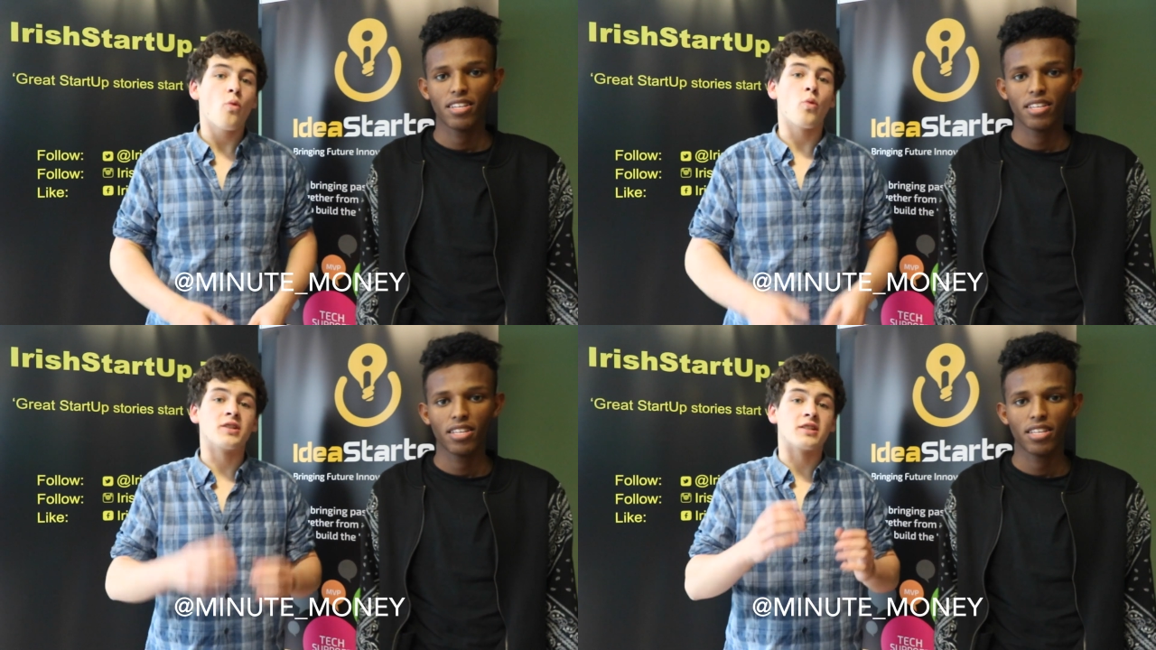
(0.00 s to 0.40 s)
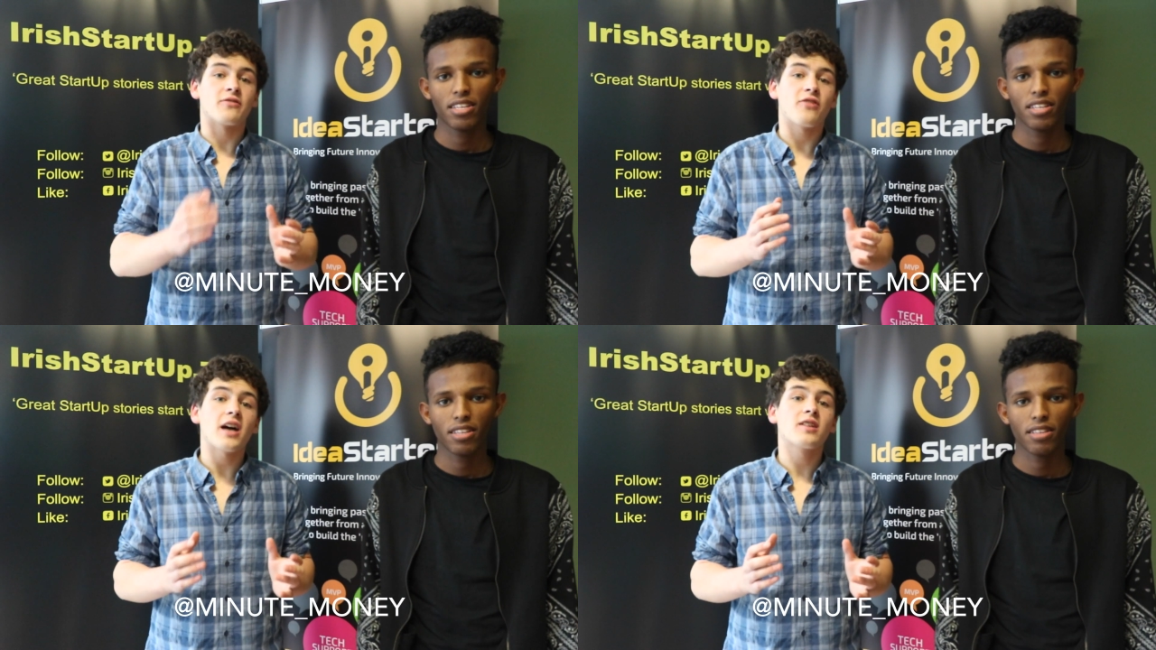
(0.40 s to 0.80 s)
Speaker 1: which is a
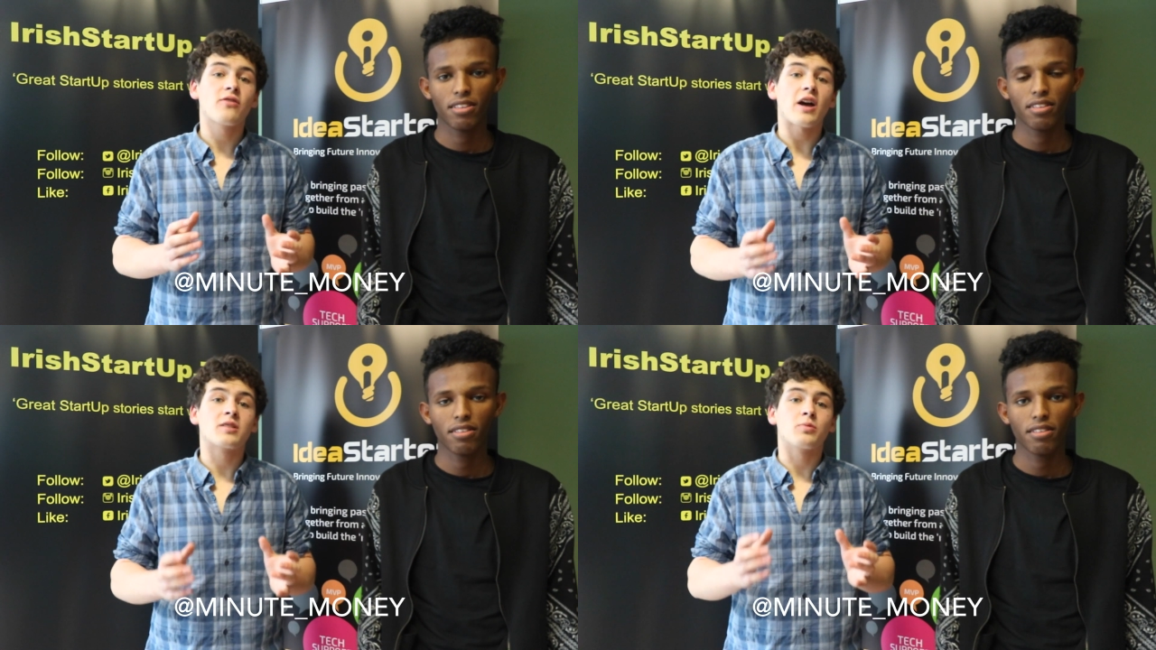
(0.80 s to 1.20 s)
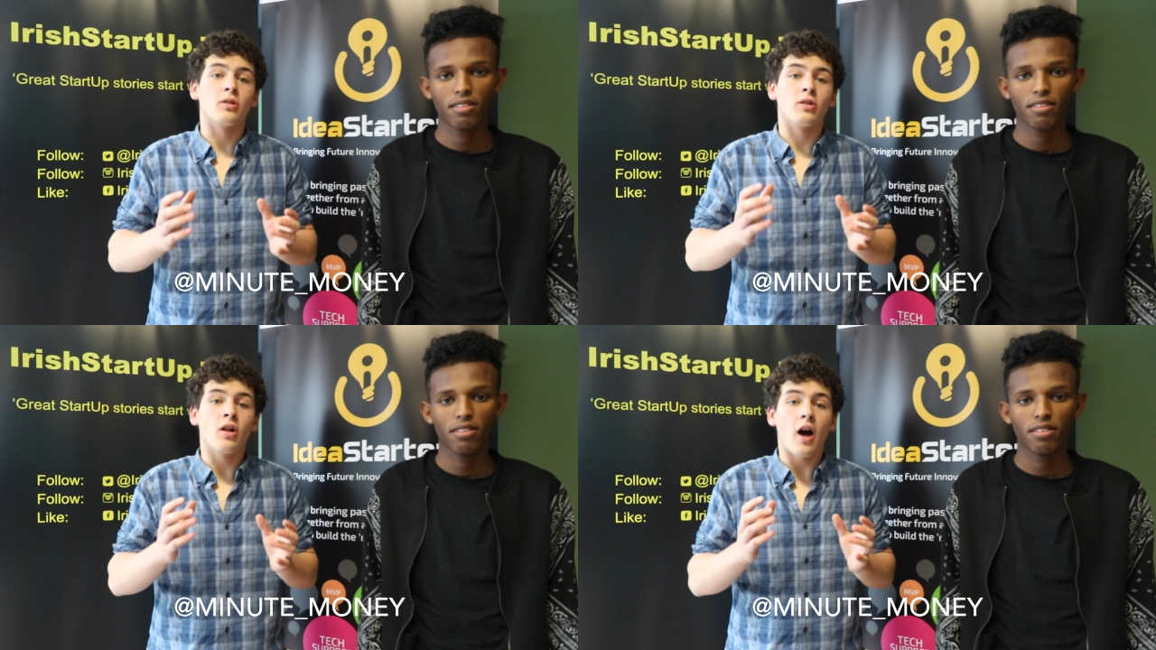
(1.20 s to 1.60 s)
fast,
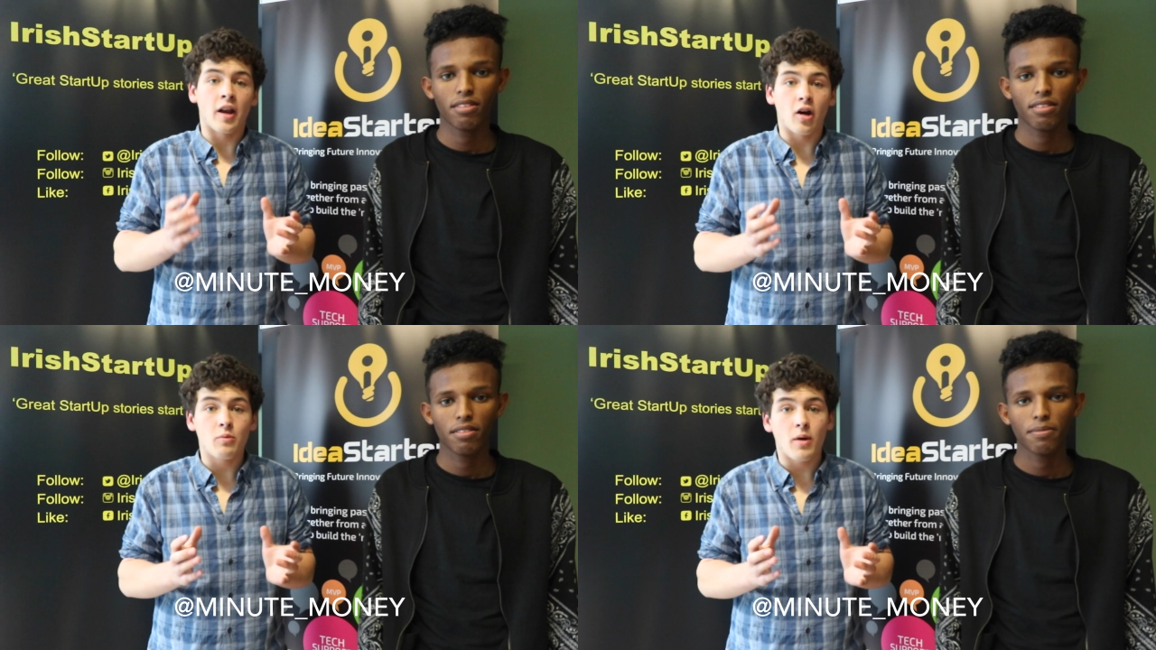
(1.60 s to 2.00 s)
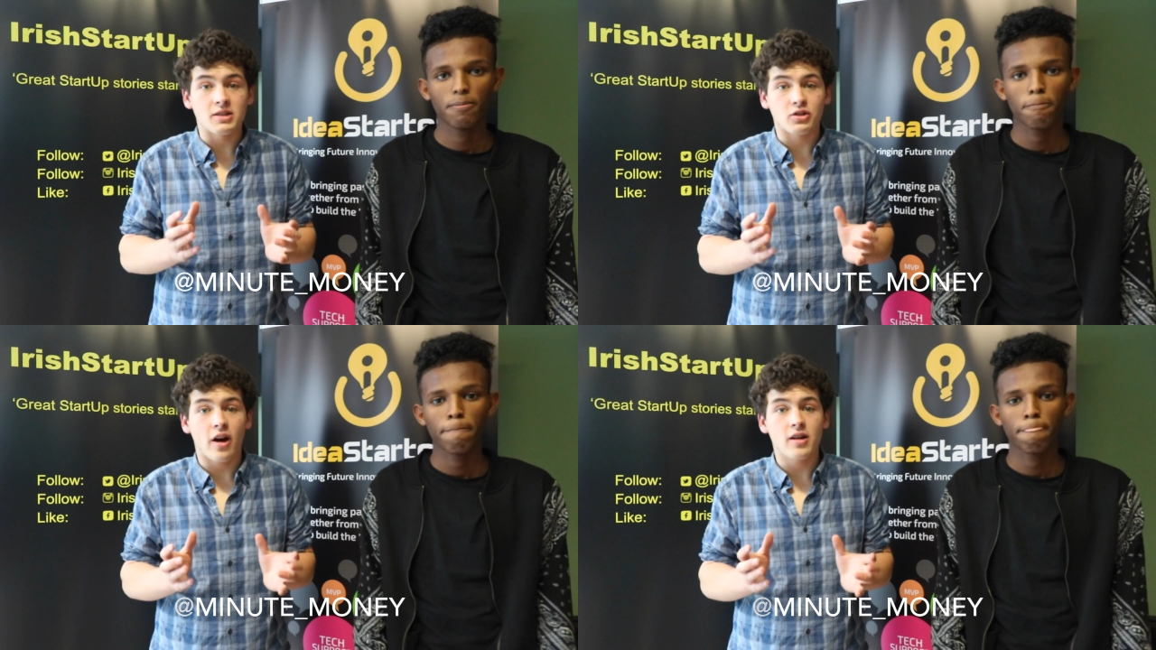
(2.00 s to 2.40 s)
flexible,
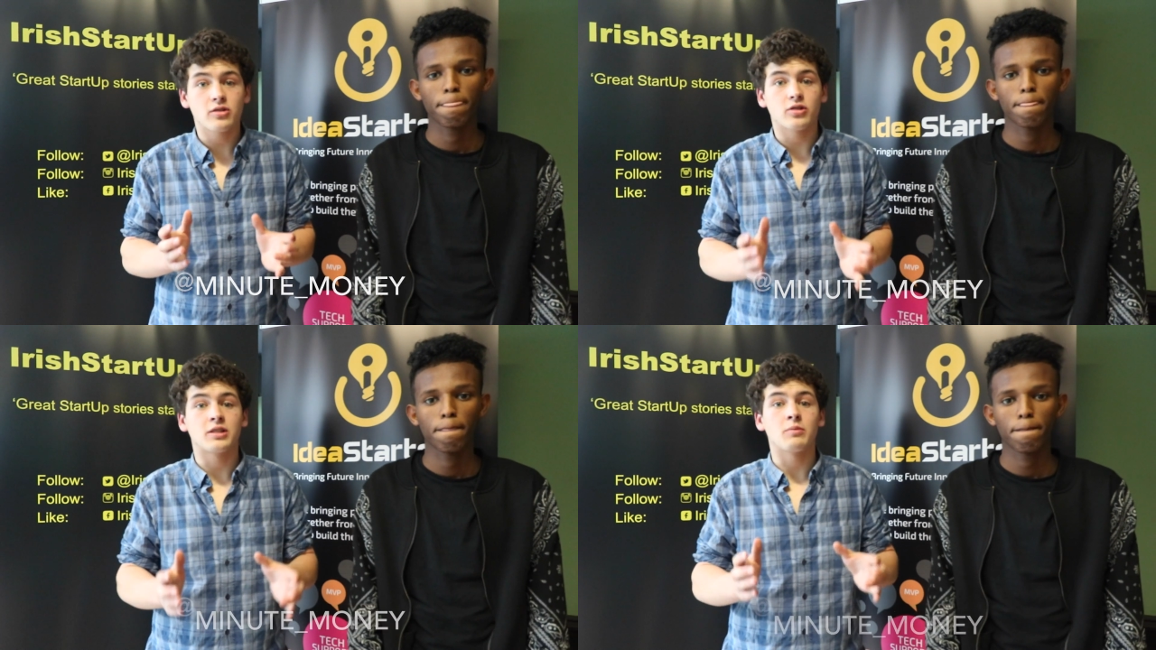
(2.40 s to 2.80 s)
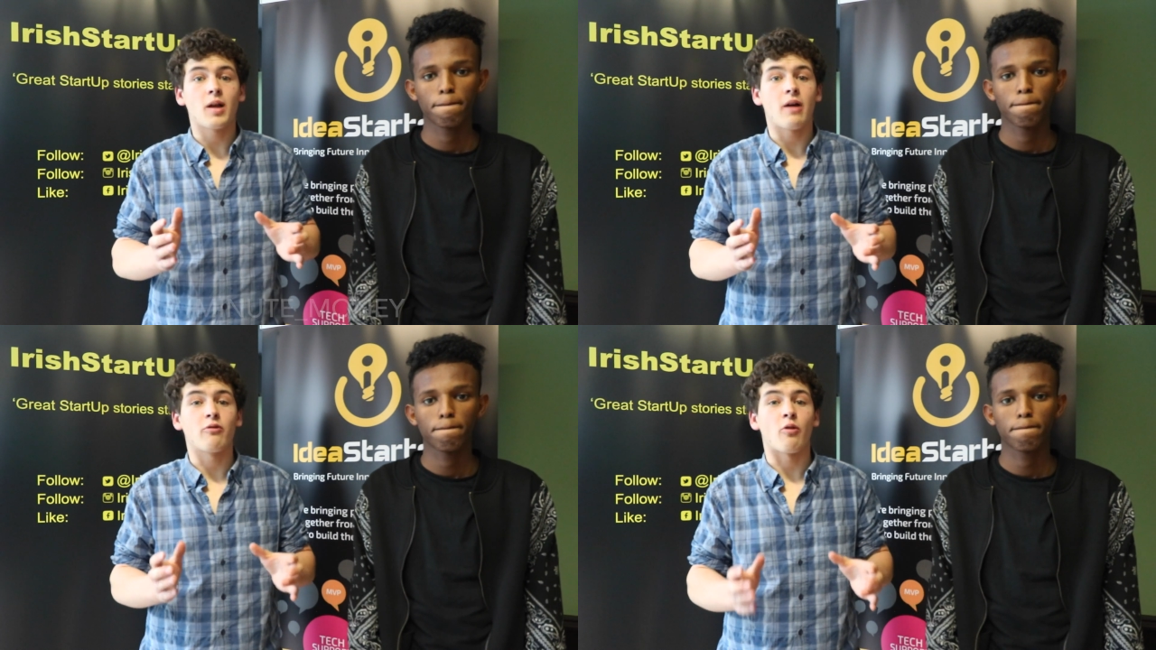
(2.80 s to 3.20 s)
anonymized crowdsourcing
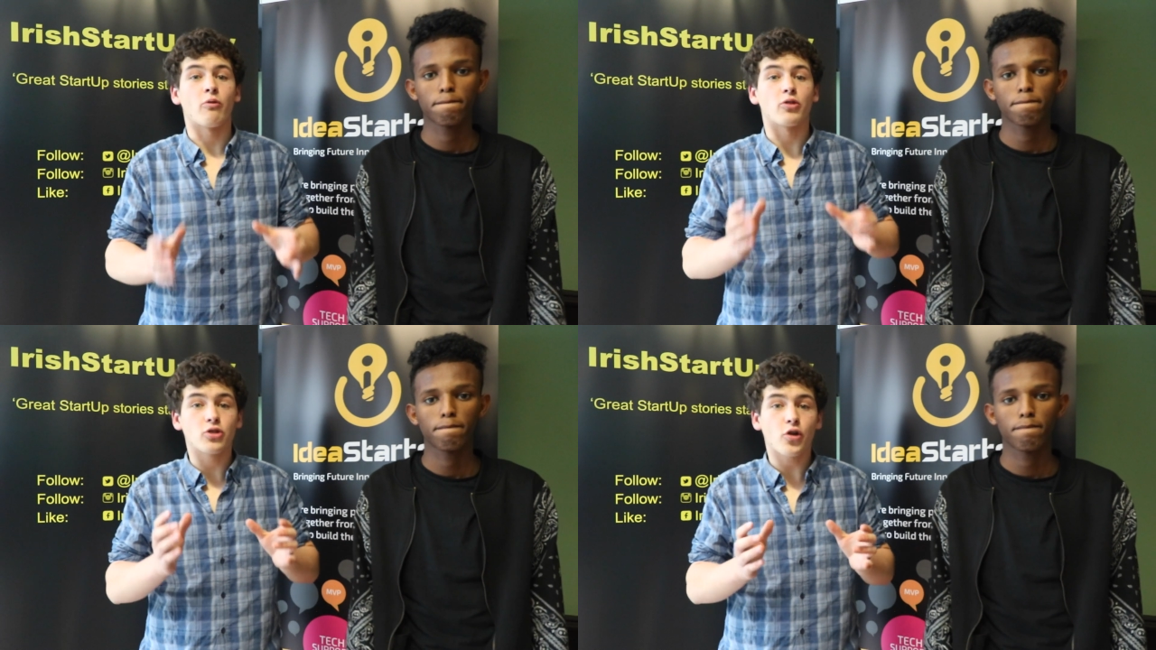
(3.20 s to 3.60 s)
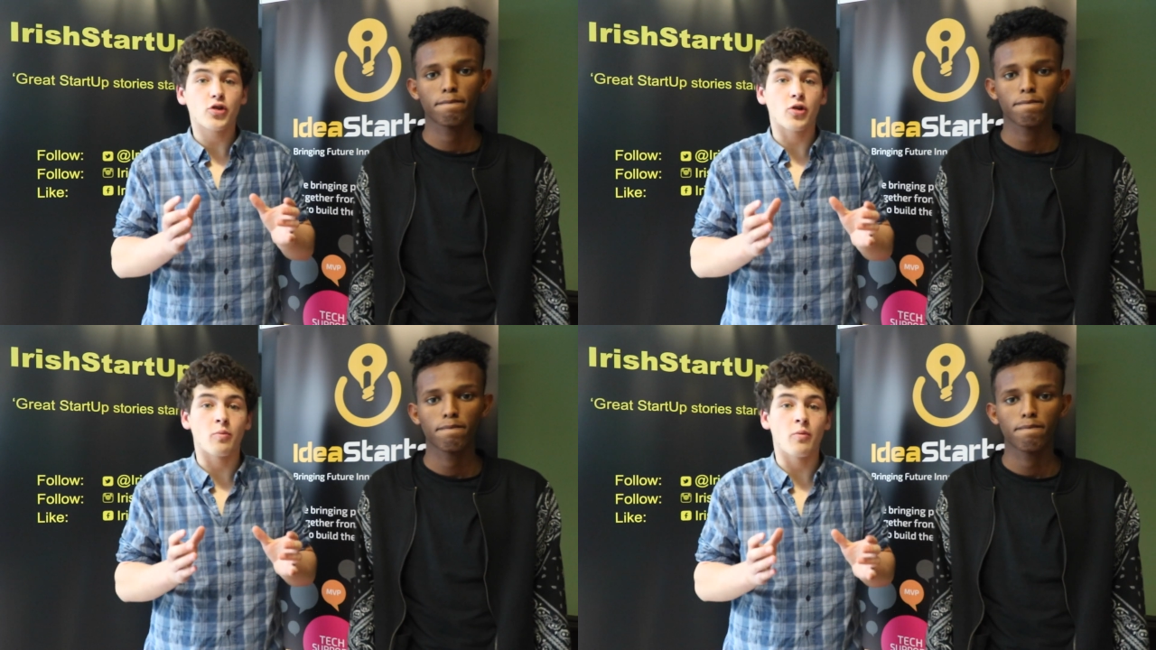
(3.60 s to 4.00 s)
platform for
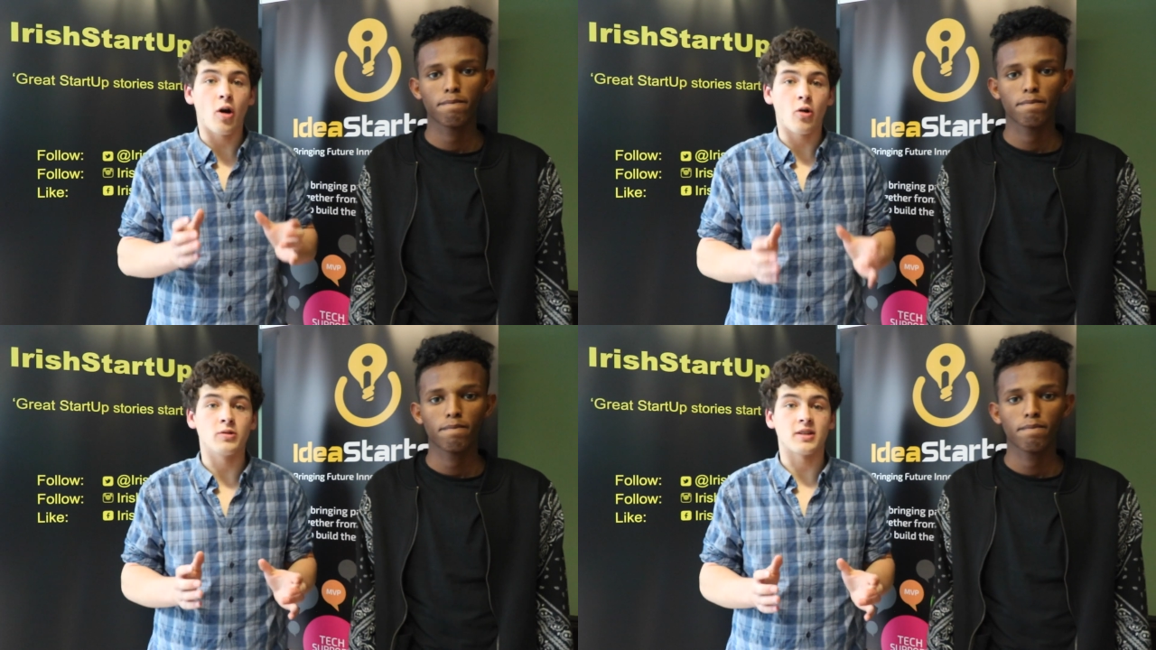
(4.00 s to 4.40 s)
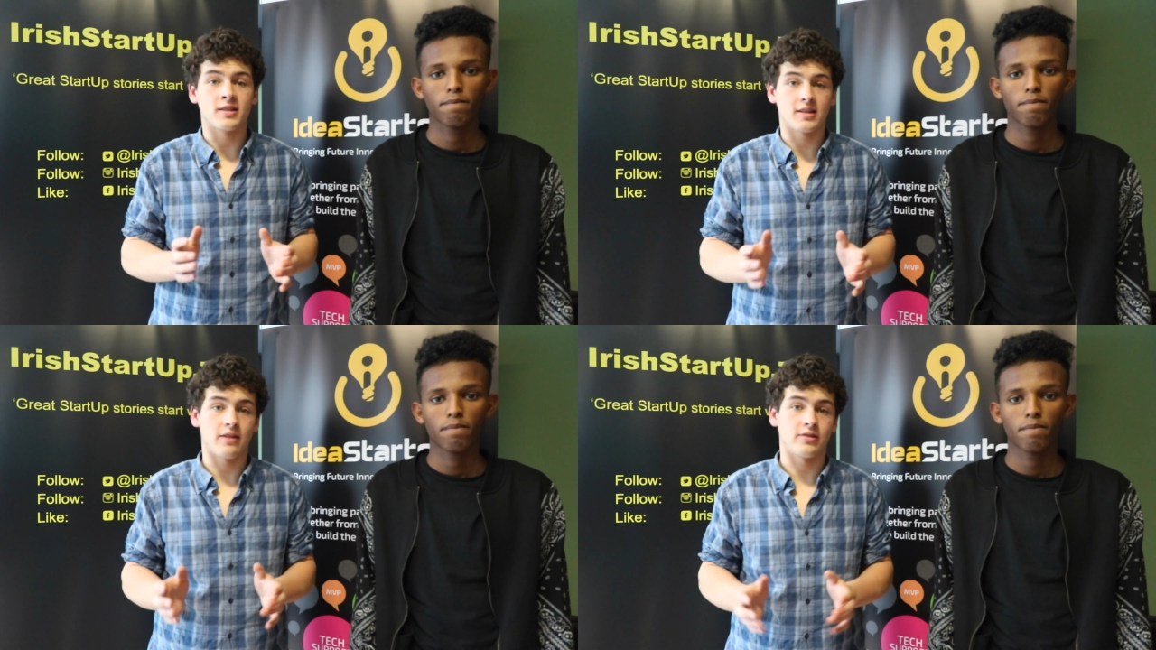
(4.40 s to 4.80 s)
short-term loans and
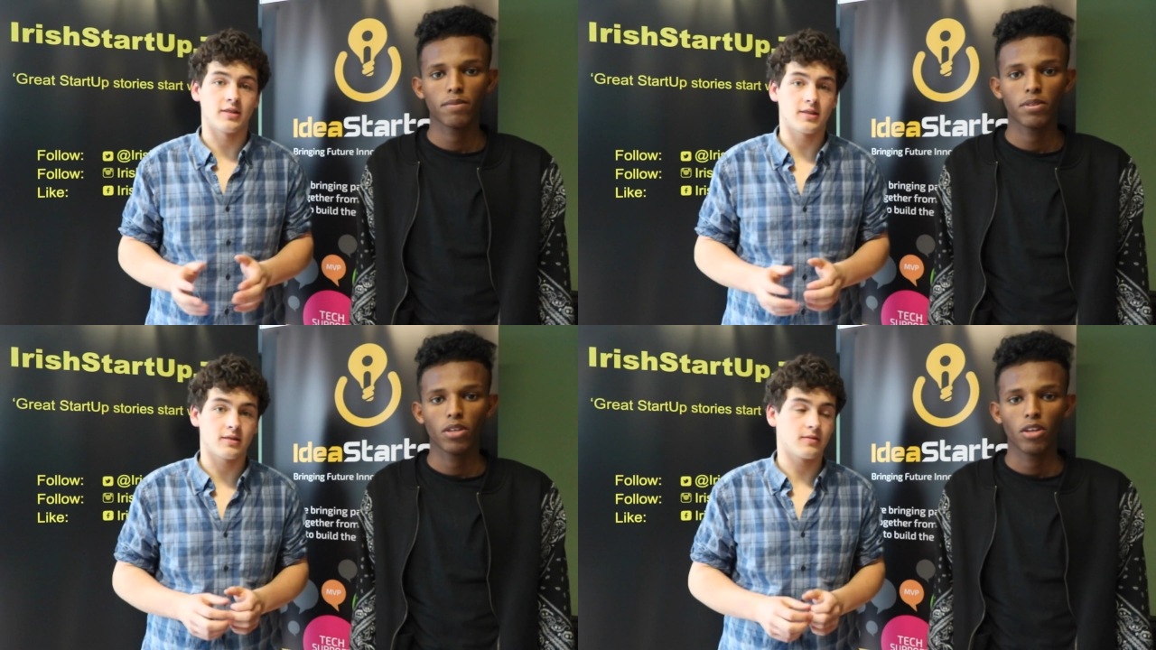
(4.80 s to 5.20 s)
savings.